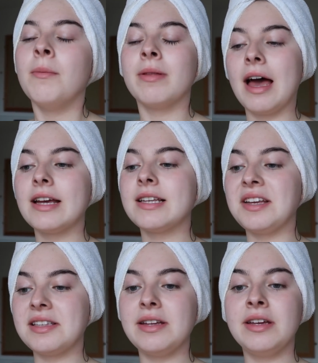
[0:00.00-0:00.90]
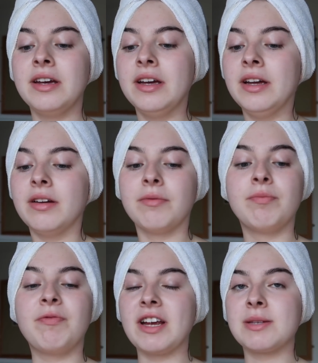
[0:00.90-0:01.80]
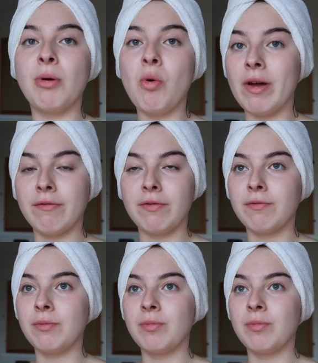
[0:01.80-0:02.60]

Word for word: But that is easily fixable with